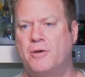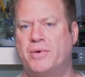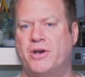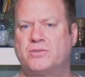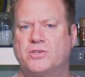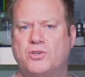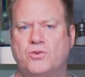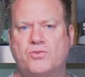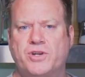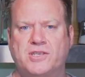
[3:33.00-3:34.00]
about
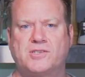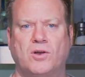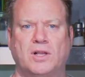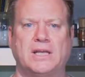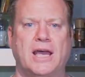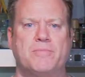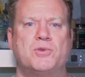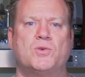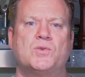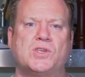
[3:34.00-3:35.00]
curing salt, I'm
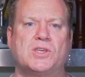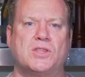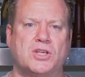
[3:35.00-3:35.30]
using